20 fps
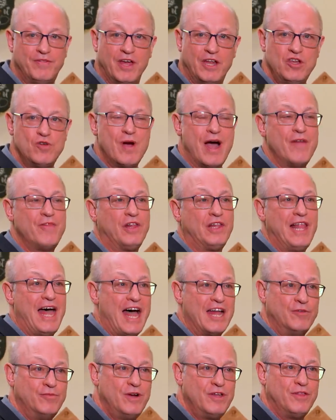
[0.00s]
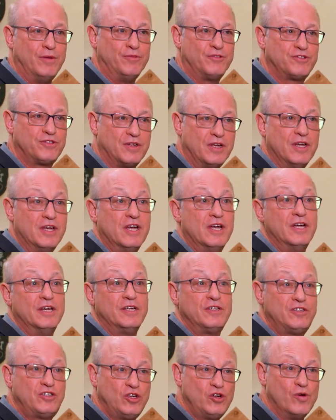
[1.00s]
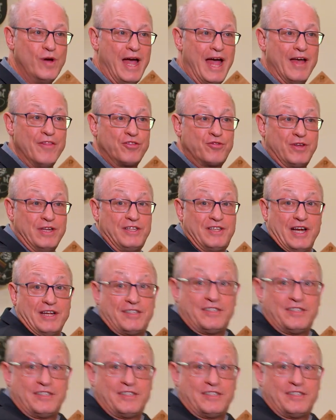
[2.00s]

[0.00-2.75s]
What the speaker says: Then you add the Latin rhythms. 2 and 3, da